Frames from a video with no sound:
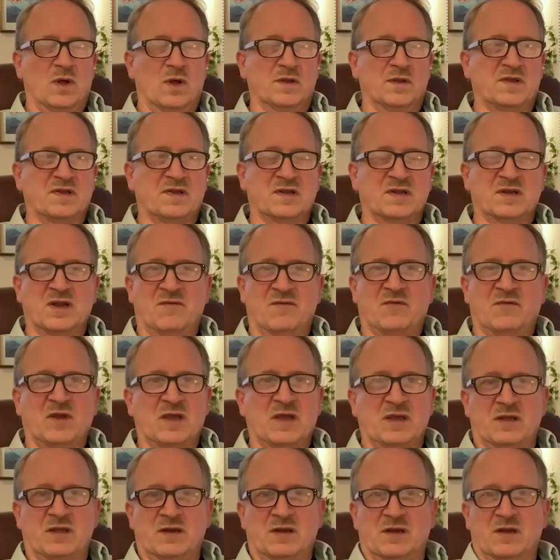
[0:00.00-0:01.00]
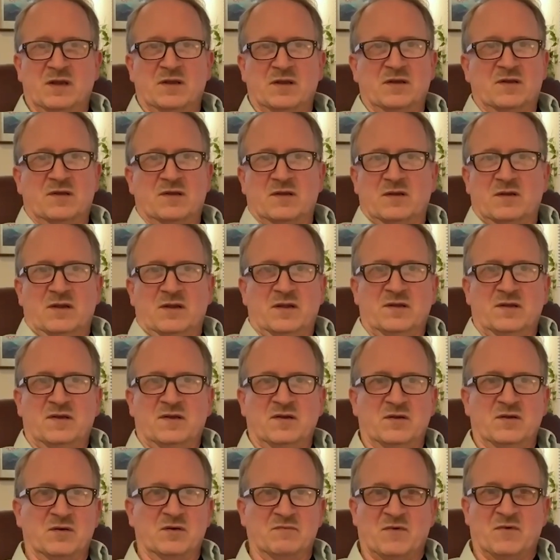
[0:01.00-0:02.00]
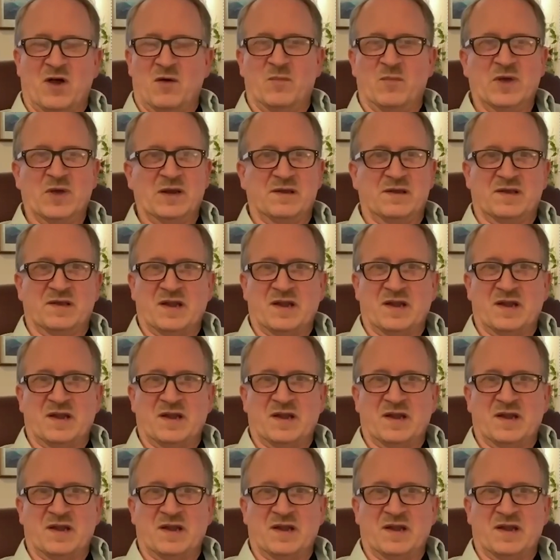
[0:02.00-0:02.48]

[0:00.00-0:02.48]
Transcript: significant is your involvement,